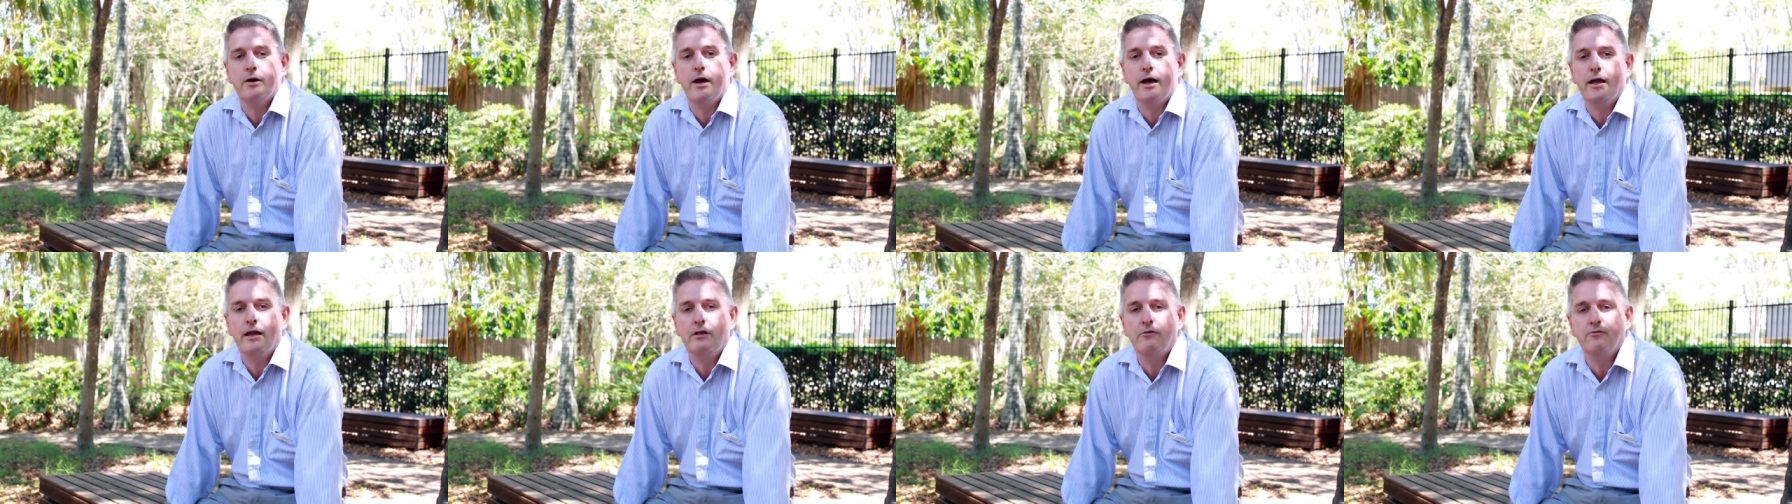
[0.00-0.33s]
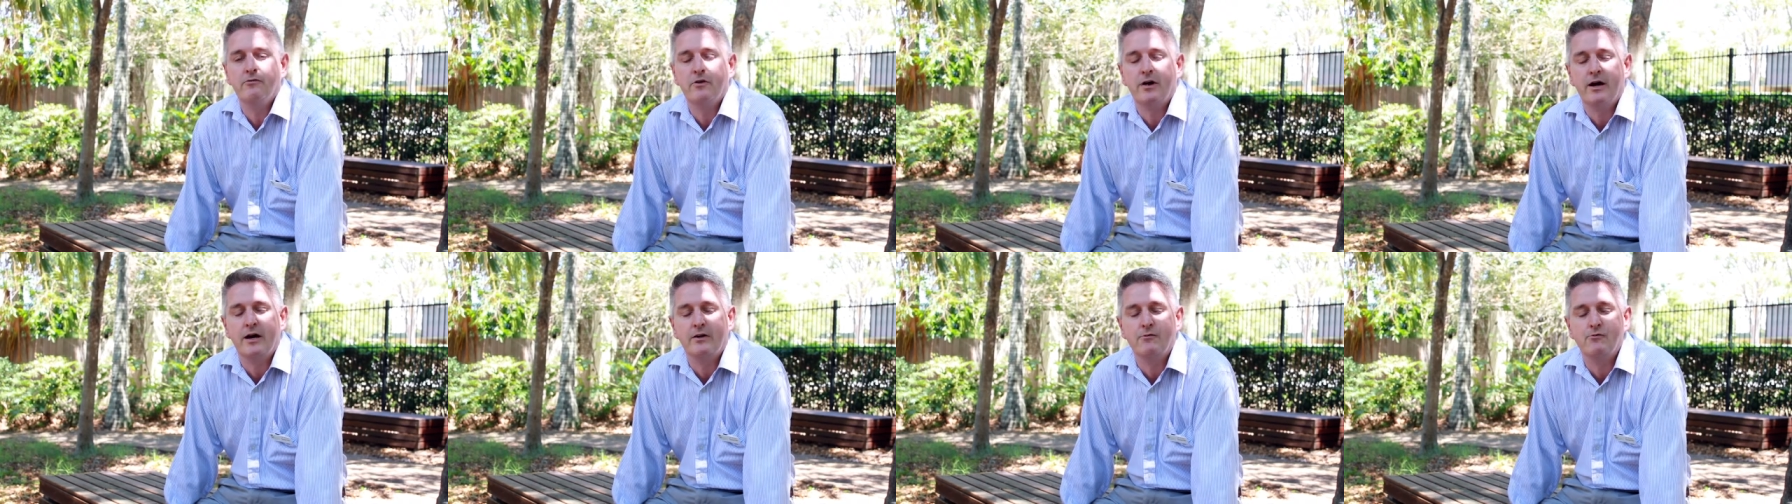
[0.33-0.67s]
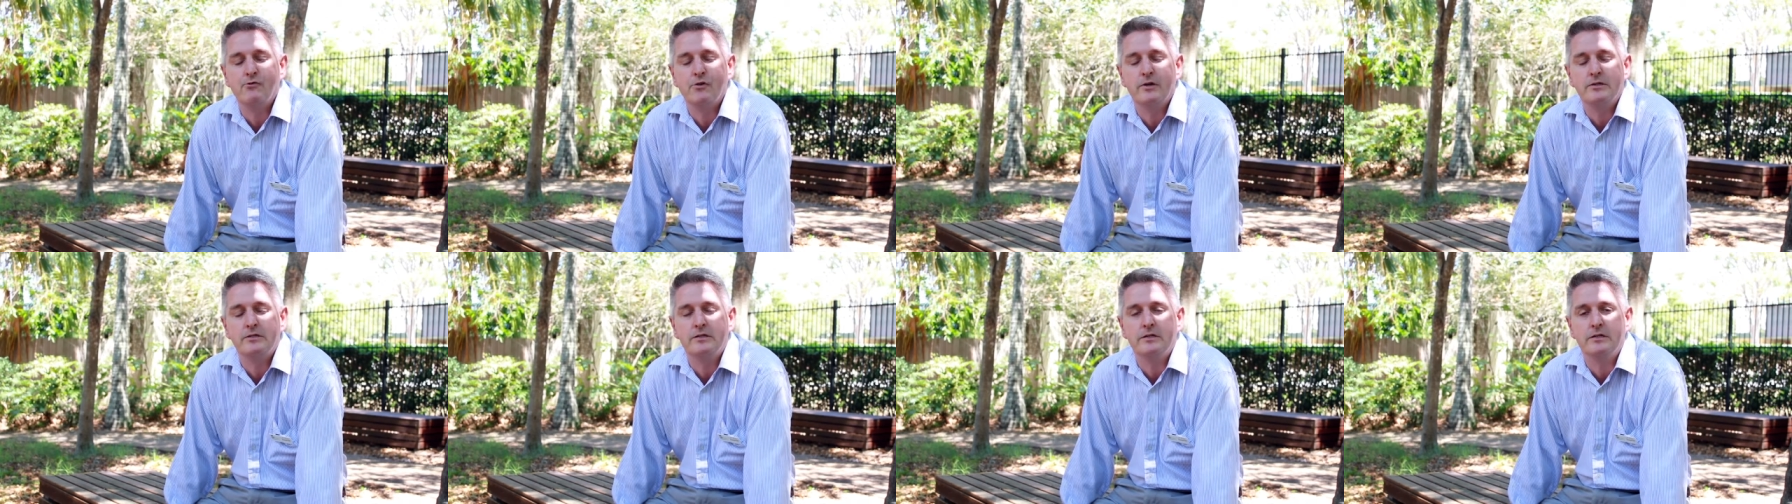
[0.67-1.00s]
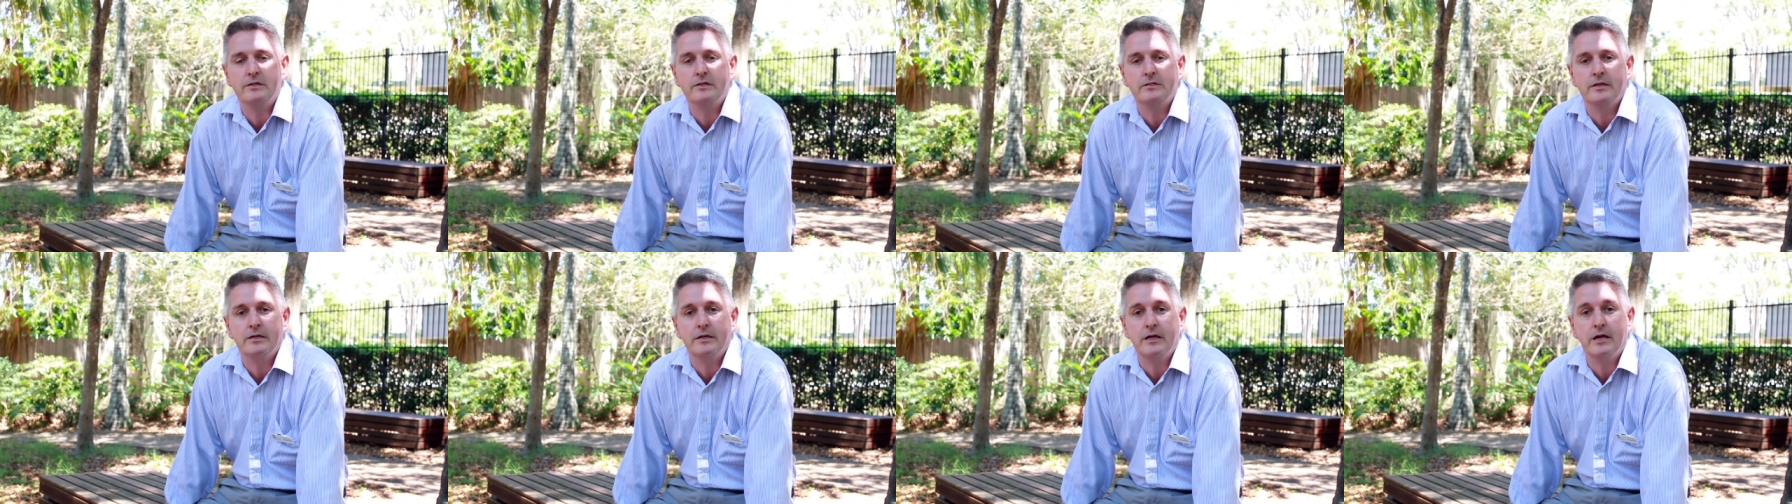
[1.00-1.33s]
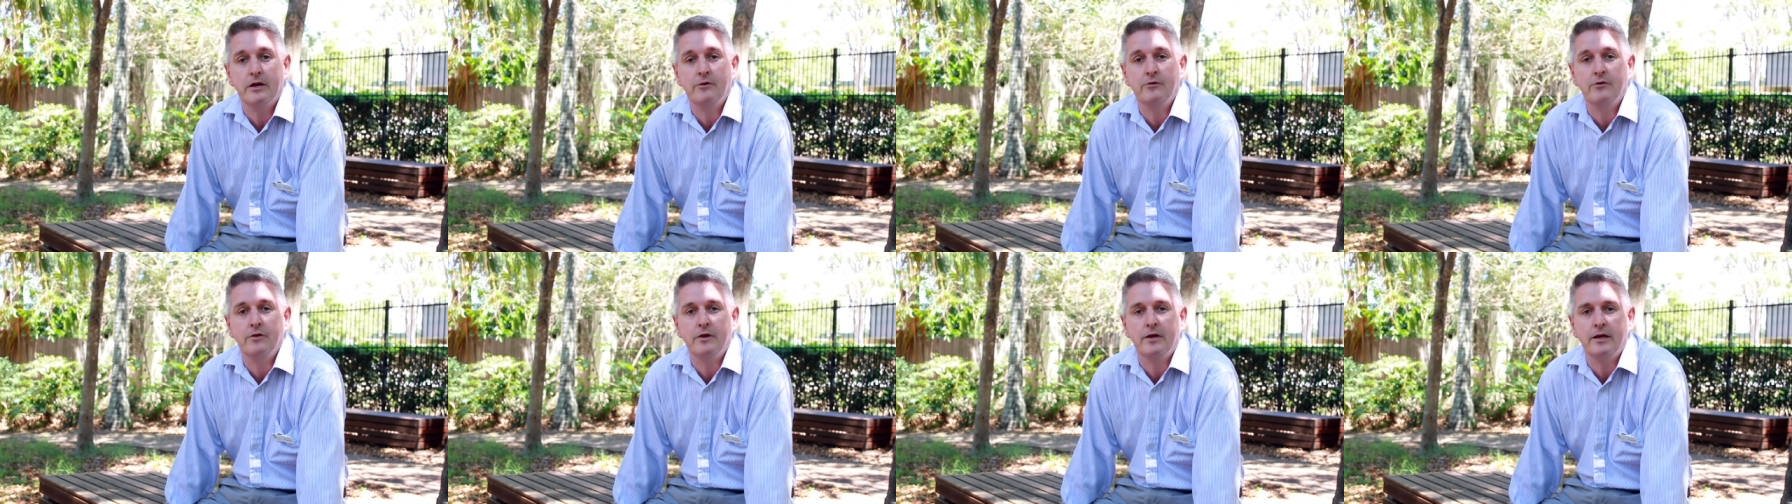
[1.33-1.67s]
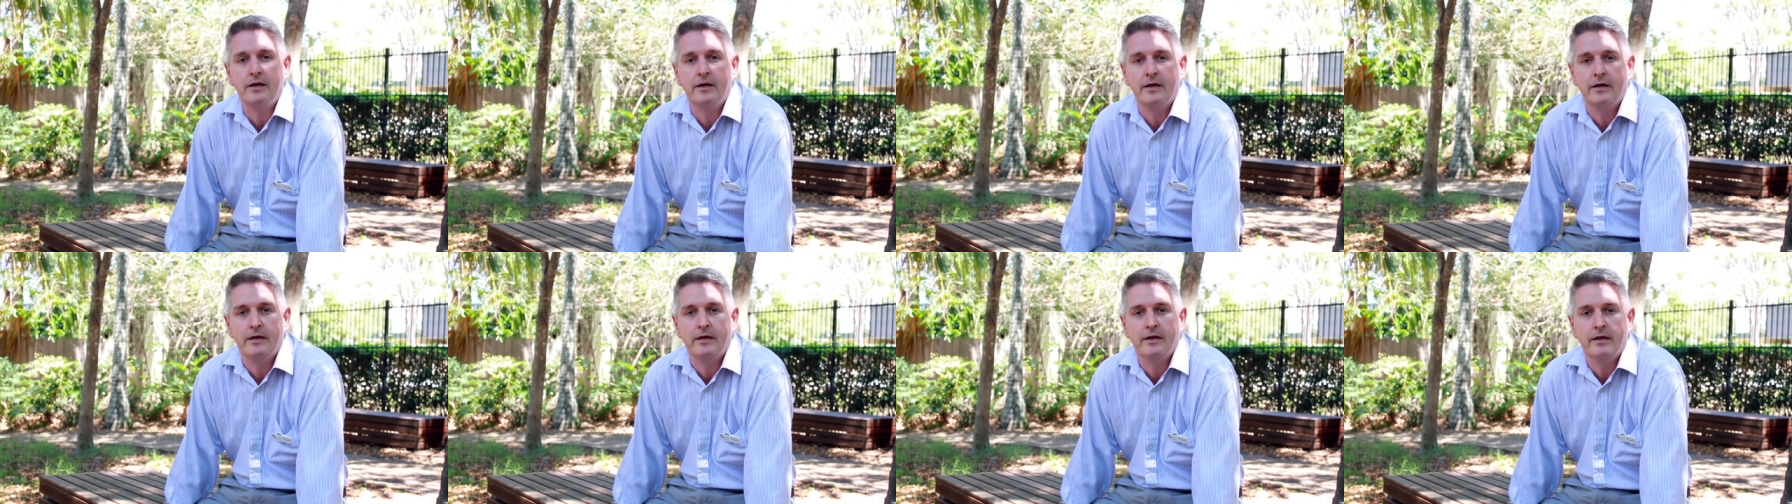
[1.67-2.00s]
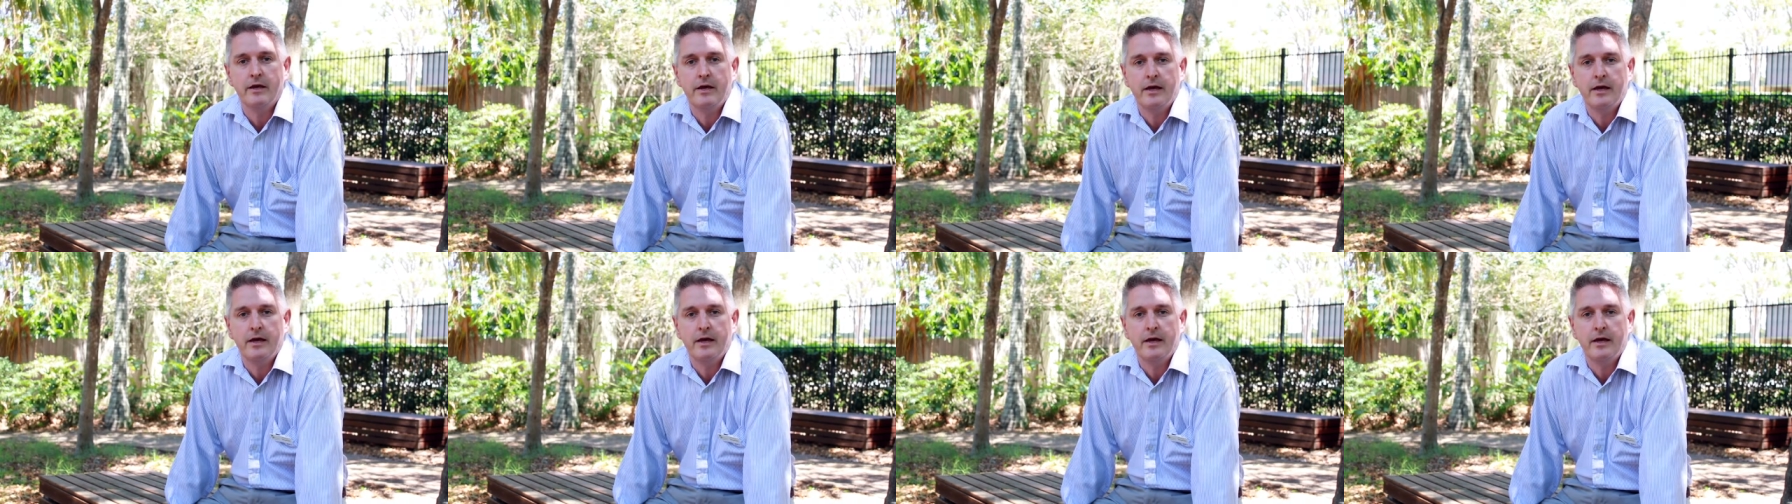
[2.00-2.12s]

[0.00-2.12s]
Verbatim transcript: 85 residents that currently